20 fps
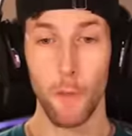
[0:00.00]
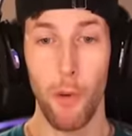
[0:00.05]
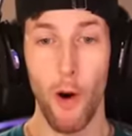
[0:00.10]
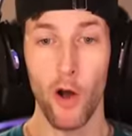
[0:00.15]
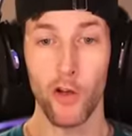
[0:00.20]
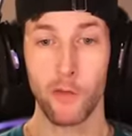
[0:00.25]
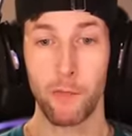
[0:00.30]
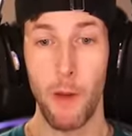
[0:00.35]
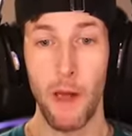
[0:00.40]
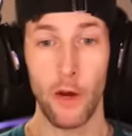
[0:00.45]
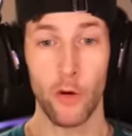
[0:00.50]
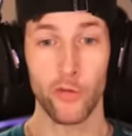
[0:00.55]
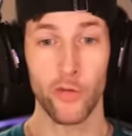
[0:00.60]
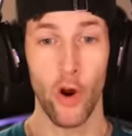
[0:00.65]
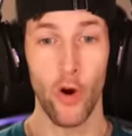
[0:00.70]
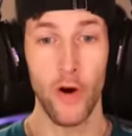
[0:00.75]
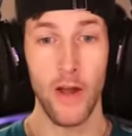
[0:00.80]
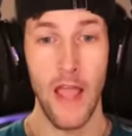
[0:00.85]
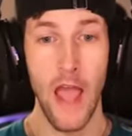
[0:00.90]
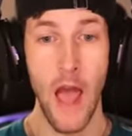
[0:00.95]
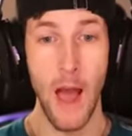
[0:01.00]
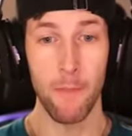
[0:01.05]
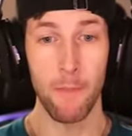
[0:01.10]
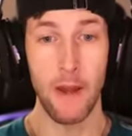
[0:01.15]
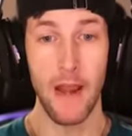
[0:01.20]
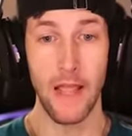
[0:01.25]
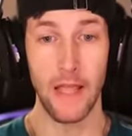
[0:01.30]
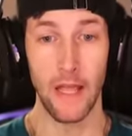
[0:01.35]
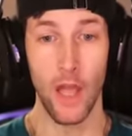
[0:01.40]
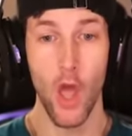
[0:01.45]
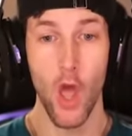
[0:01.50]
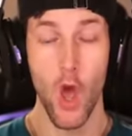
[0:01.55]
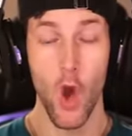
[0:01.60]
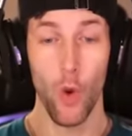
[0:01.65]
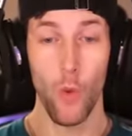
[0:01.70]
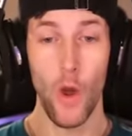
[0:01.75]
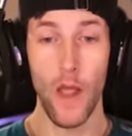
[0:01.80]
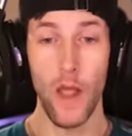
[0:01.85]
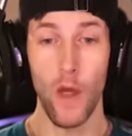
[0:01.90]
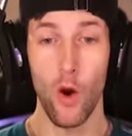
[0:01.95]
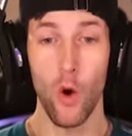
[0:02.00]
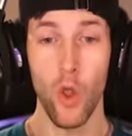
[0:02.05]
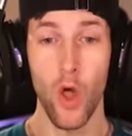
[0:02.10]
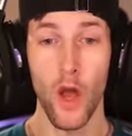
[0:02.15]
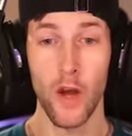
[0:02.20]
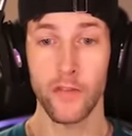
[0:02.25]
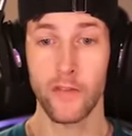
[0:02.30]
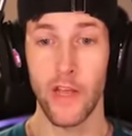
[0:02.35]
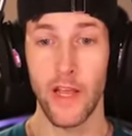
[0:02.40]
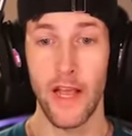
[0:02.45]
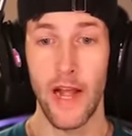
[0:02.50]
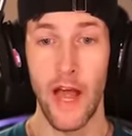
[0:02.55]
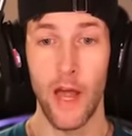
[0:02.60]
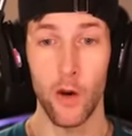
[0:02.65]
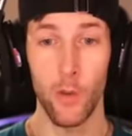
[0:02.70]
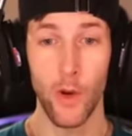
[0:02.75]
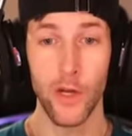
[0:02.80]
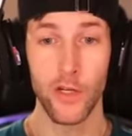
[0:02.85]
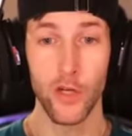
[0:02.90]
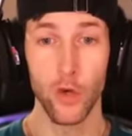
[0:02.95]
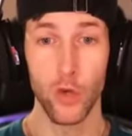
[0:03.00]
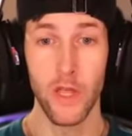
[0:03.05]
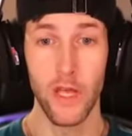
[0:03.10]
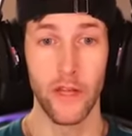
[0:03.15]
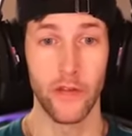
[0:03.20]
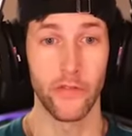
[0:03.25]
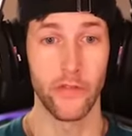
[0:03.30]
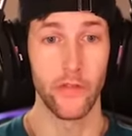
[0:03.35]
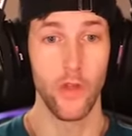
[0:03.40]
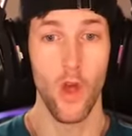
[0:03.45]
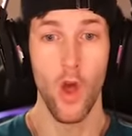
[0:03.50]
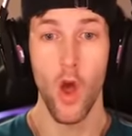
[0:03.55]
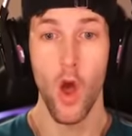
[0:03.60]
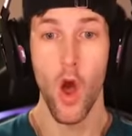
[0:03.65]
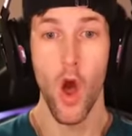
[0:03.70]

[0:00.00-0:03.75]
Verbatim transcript: The boss battle's already happening! Wait, hold on a second. How do I do this?